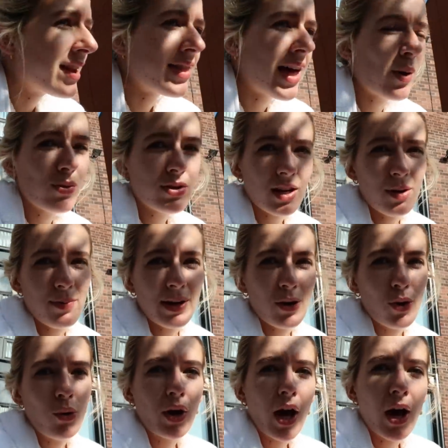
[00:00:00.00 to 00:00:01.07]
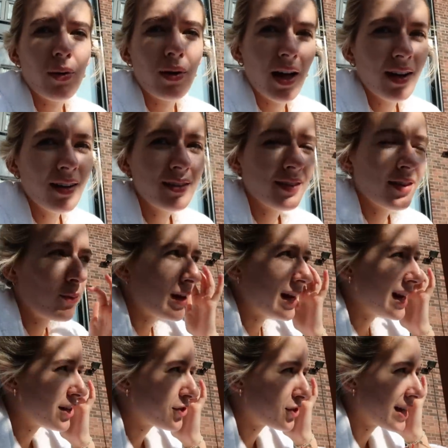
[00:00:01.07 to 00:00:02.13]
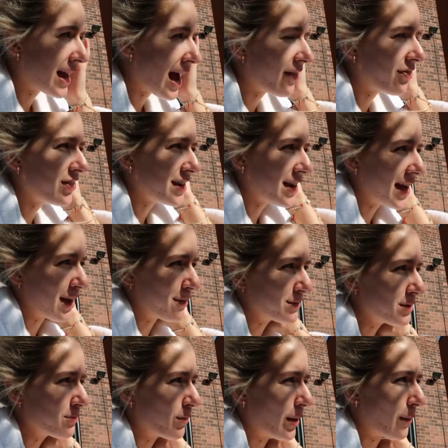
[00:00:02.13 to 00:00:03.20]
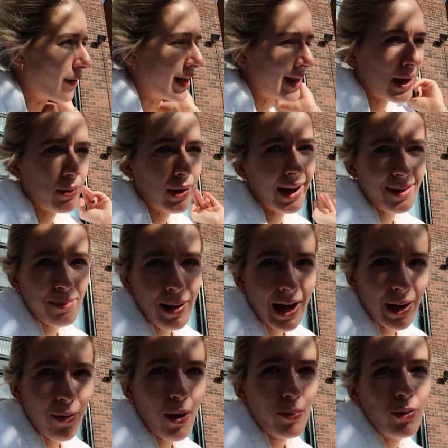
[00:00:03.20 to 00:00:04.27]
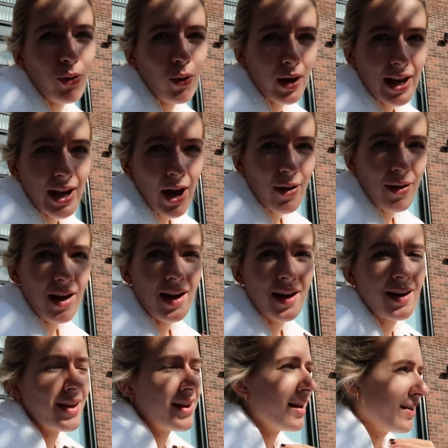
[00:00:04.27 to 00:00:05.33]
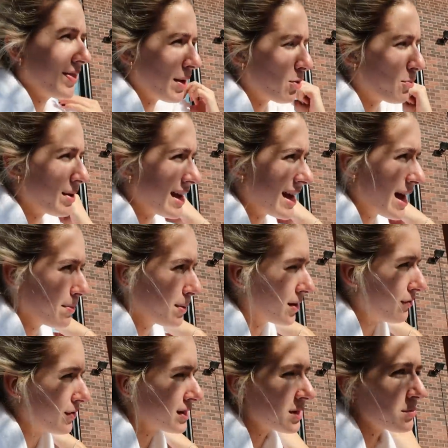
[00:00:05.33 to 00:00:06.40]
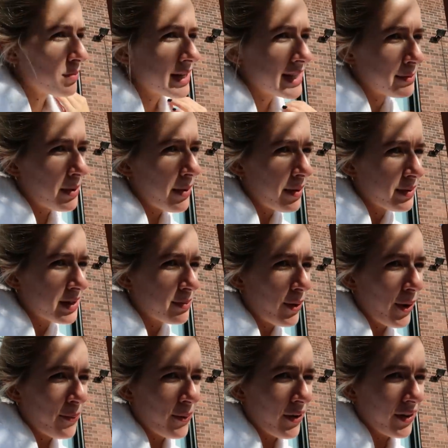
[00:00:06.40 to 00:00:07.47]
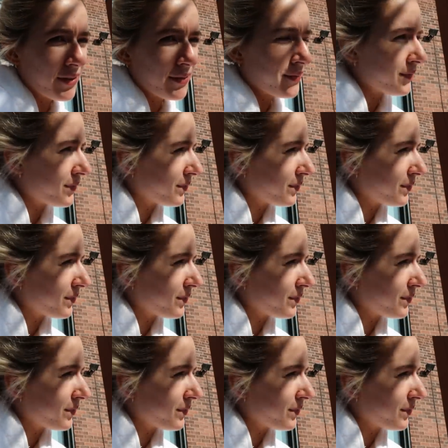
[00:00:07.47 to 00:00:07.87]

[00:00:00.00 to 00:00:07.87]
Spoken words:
And that was going to be called Cola. We literally had the name, didn't we? We were like, yeah, we'll get the black one, we'll call it Cola, that will be it. But then for some reason we went with the blonde one.